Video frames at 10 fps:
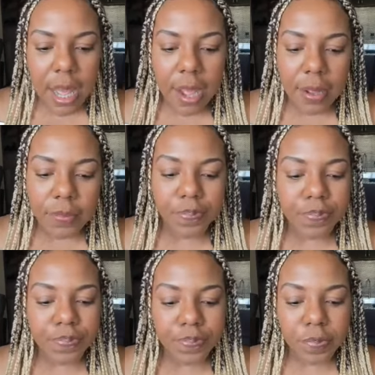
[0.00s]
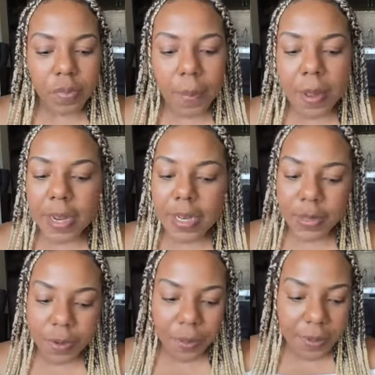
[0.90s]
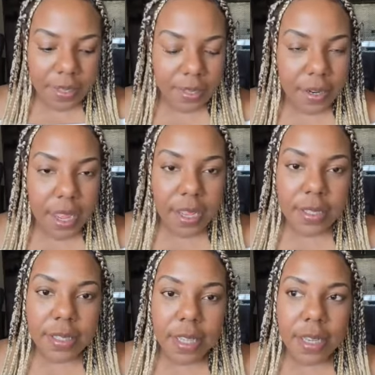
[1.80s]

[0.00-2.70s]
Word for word: Um, but it is pure bliss, you guys.